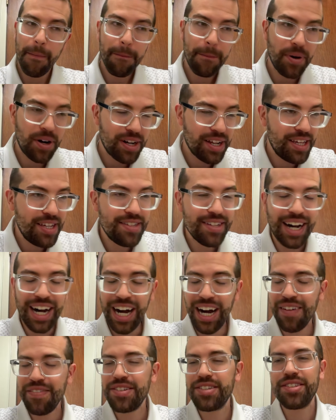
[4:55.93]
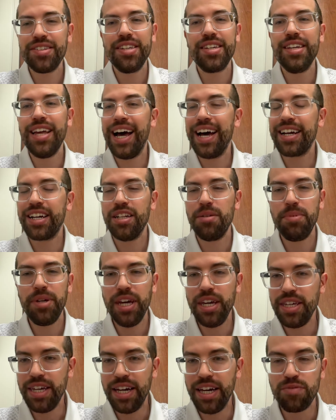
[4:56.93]
But he's obviously not going to be a
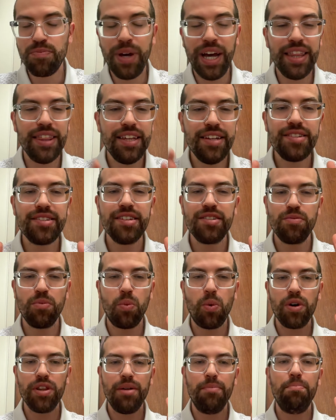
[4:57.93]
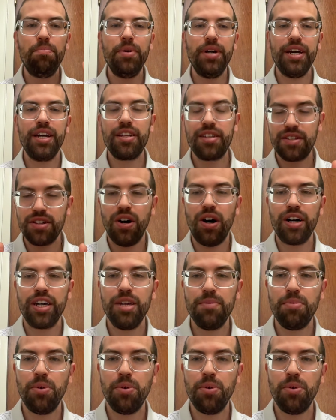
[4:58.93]
yes man. This is one of the big talking